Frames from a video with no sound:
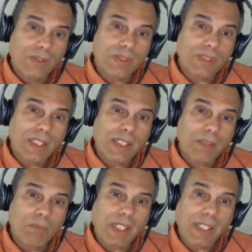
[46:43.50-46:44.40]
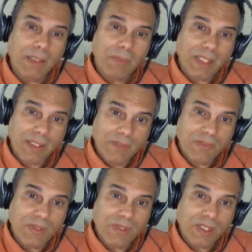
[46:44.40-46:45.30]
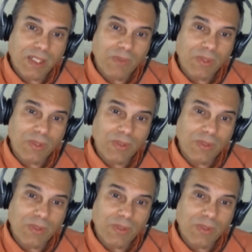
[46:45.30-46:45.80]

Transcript: a Miami interview that I will do.